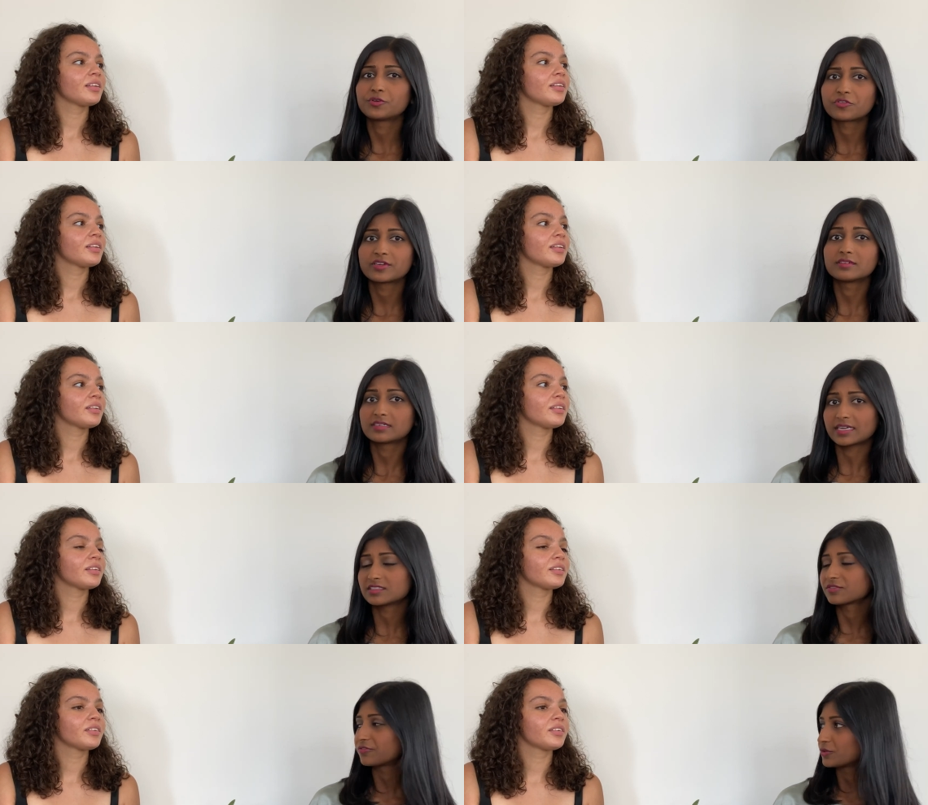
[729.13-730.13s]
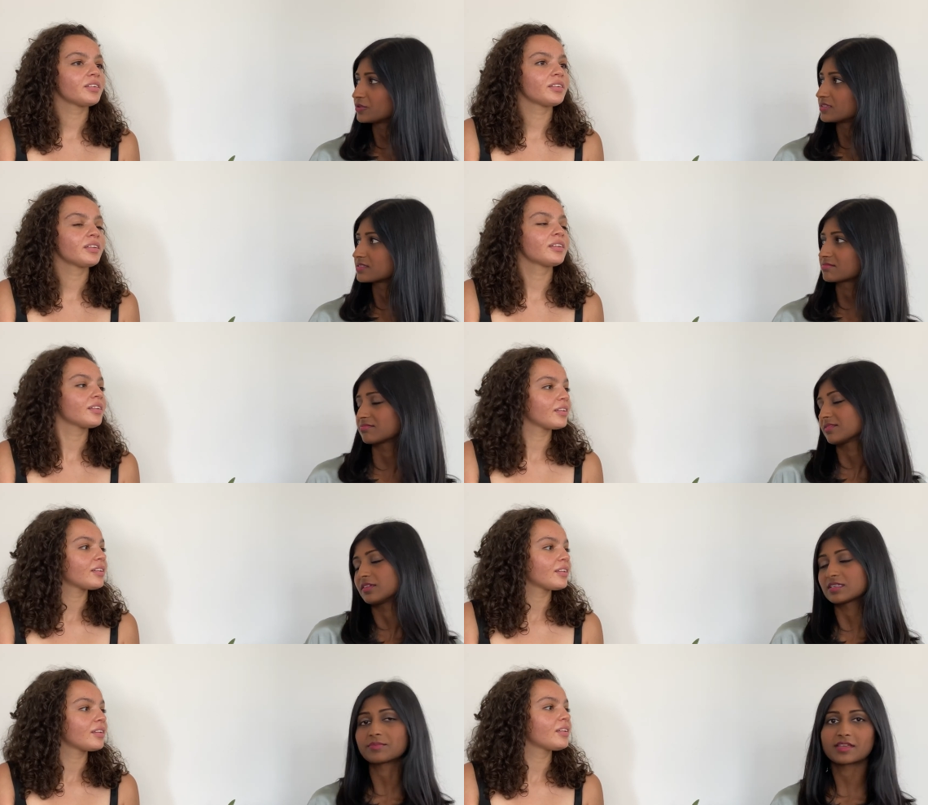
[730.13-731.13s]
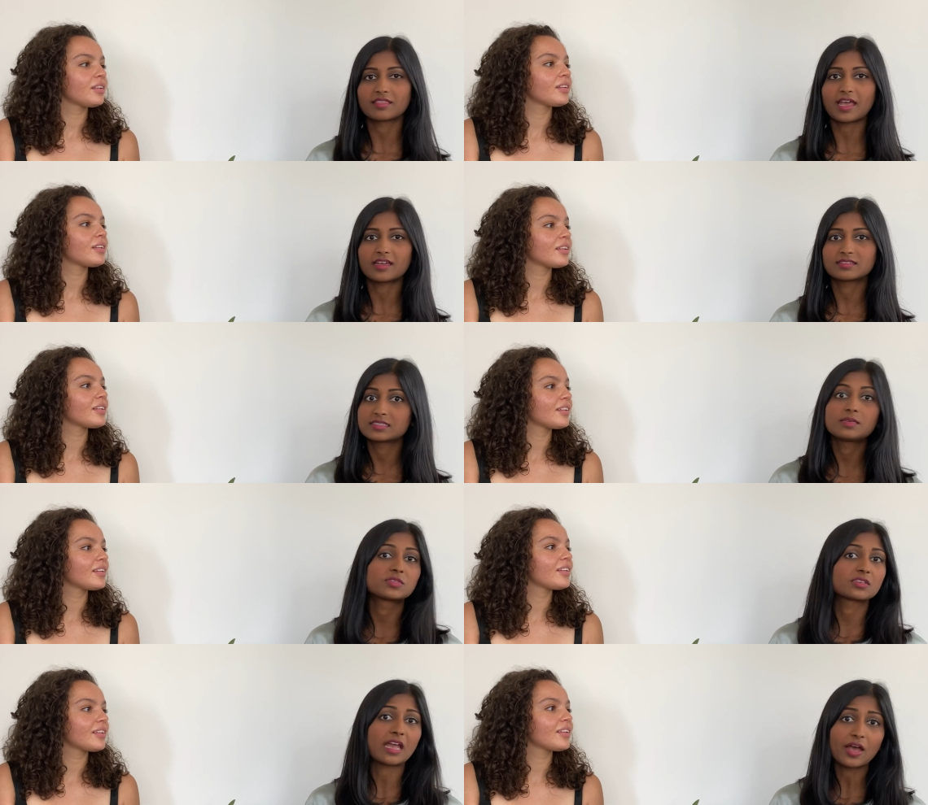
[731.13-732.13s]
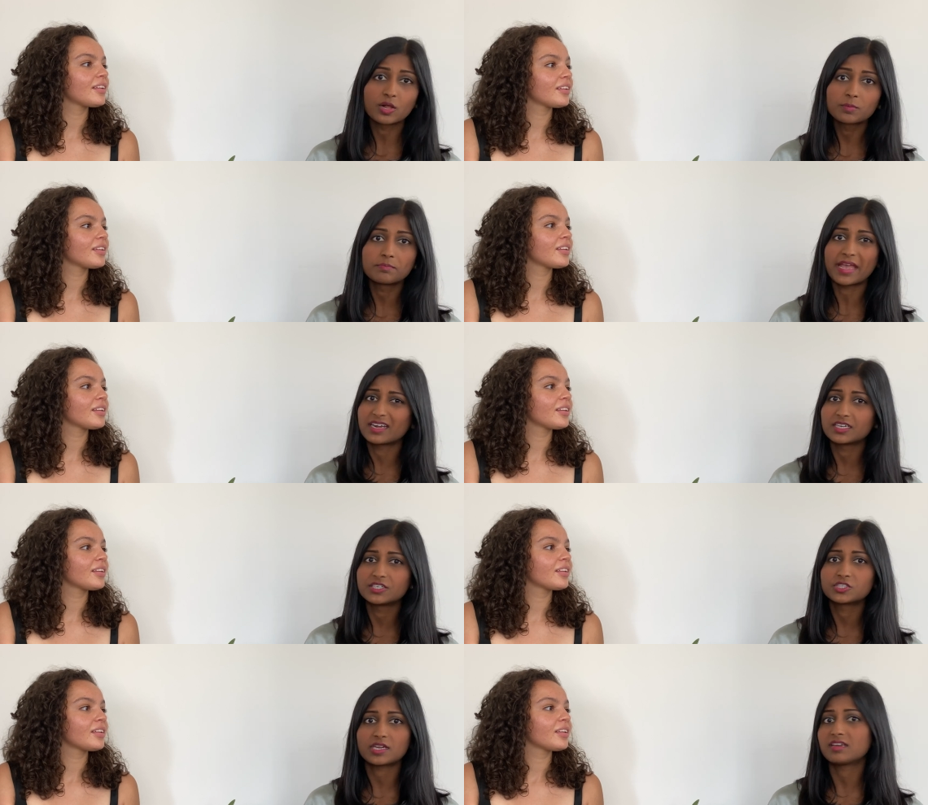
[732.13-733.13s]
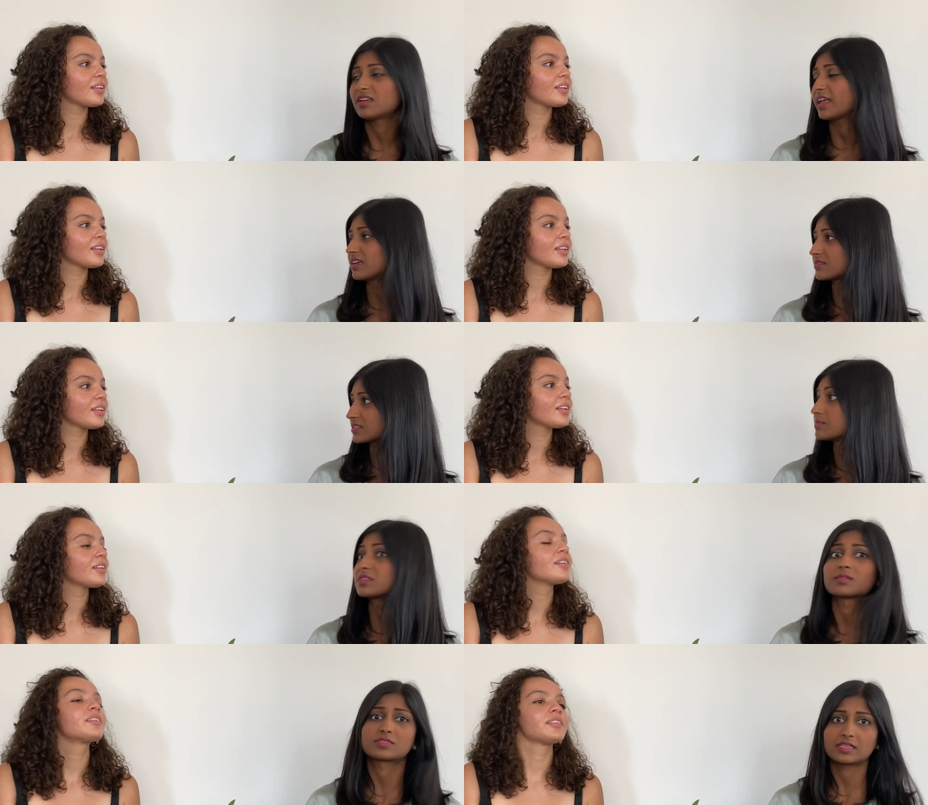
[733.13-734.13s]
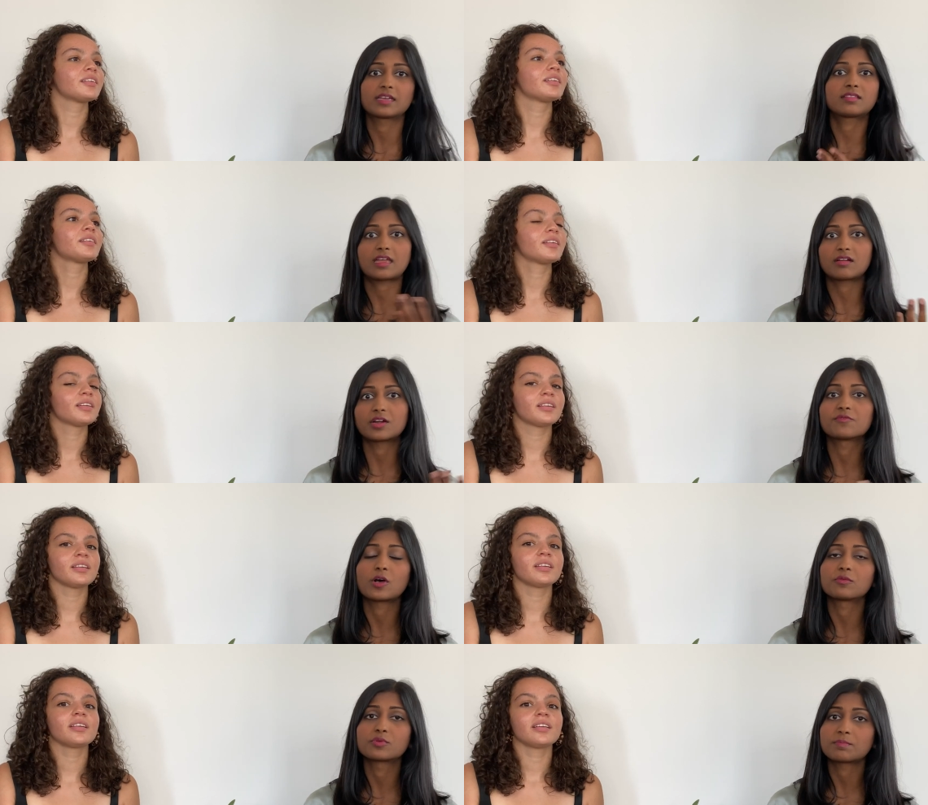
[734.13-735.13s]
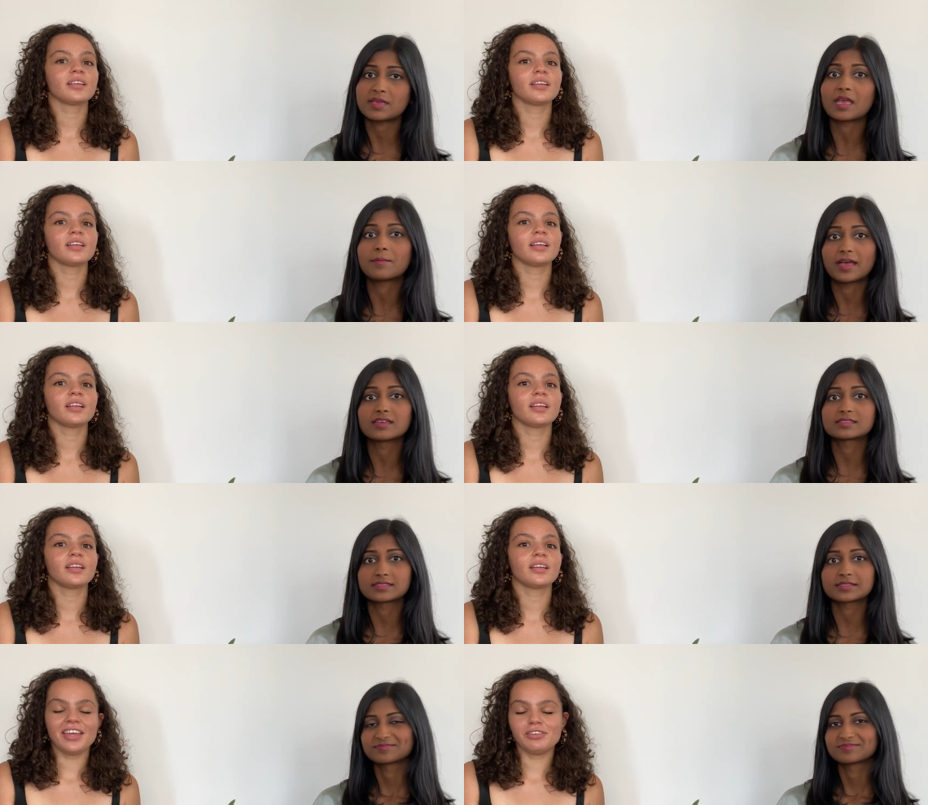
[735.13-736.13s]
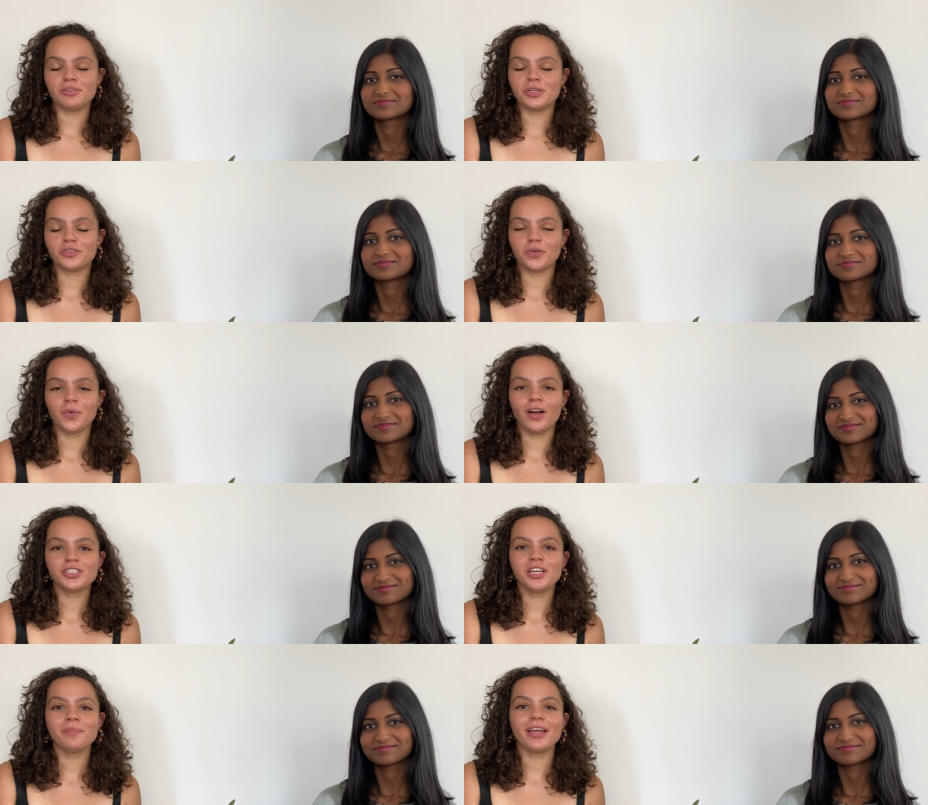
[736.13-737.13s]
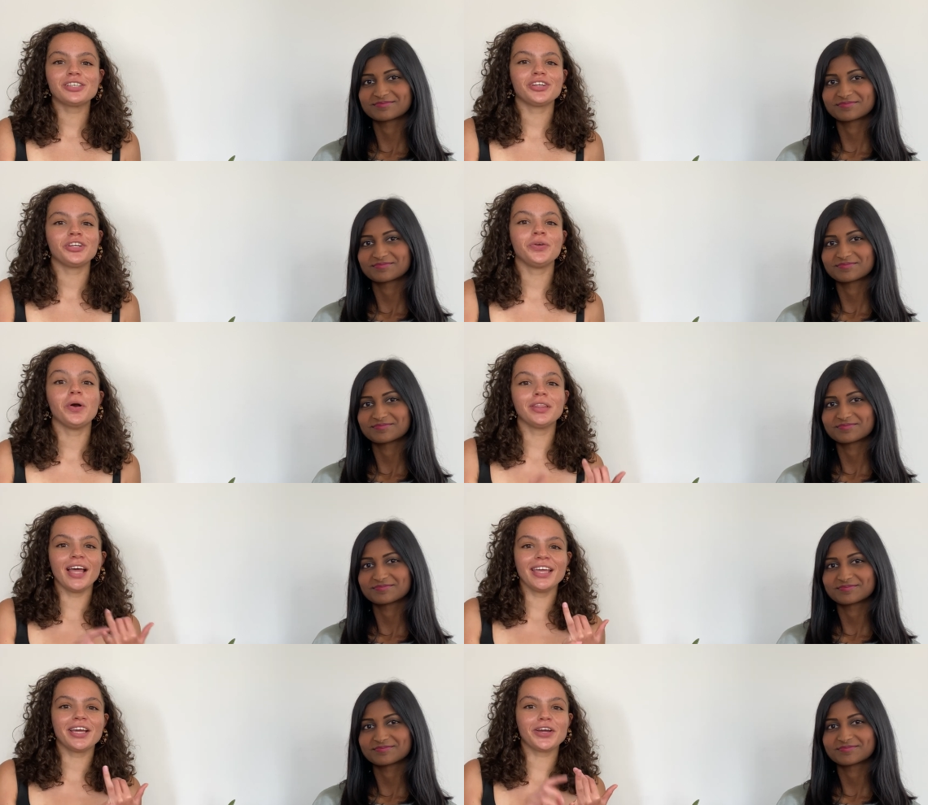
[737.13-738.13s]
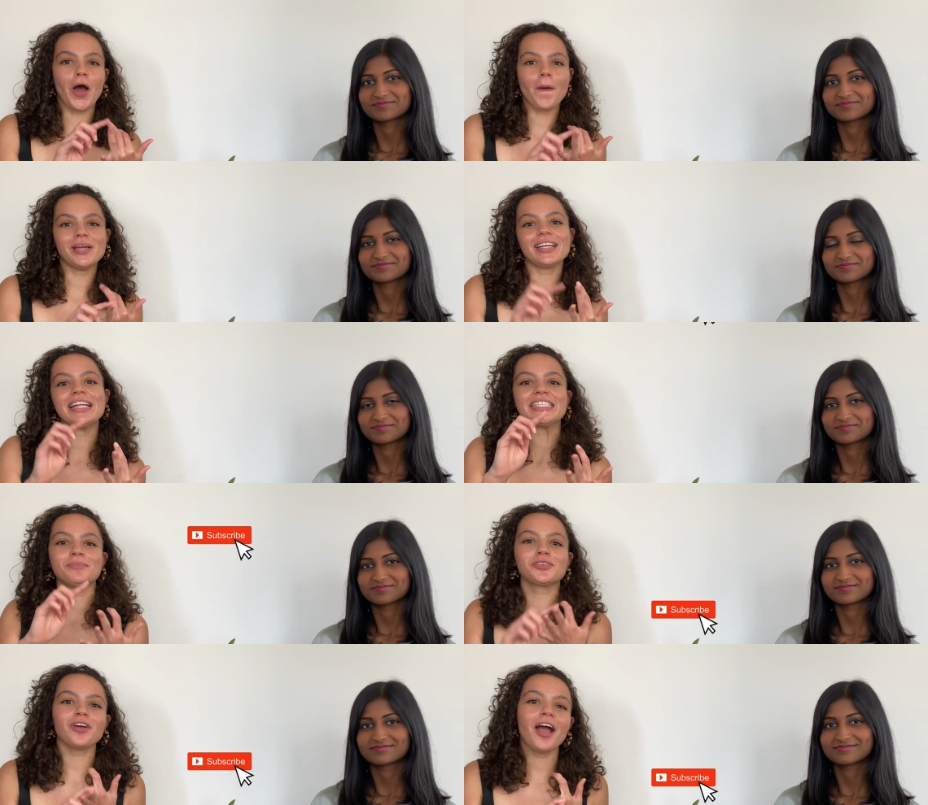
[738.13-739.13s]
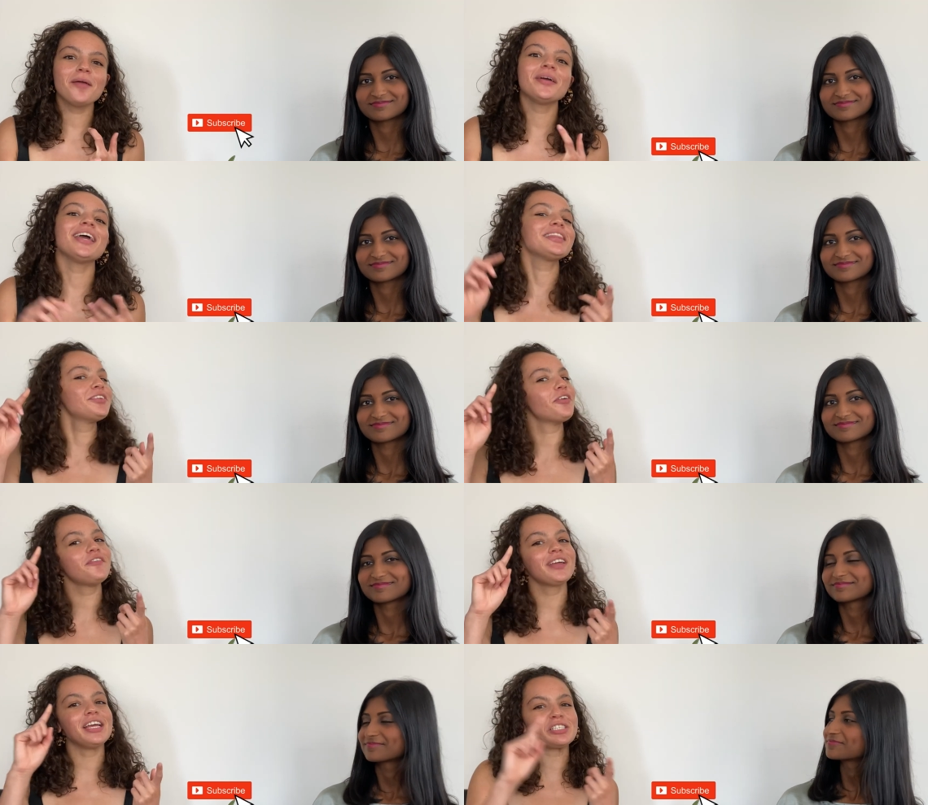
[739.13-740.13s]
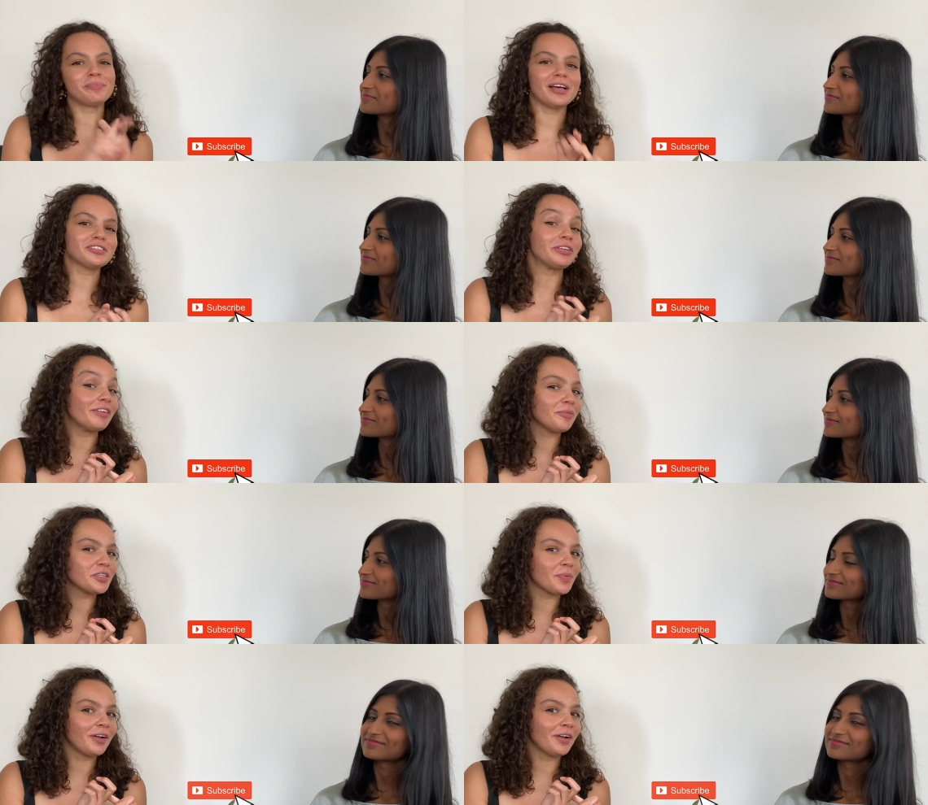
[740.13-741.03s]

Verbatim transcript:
Speaker 1: nutrient dense foods is something that seems to help manage any negative symptoms like that are involved
Speaker 2: with PMS. Thank you so much for watching. Make sure you like, comment, and subscribe. Hit the notification bell so you never miss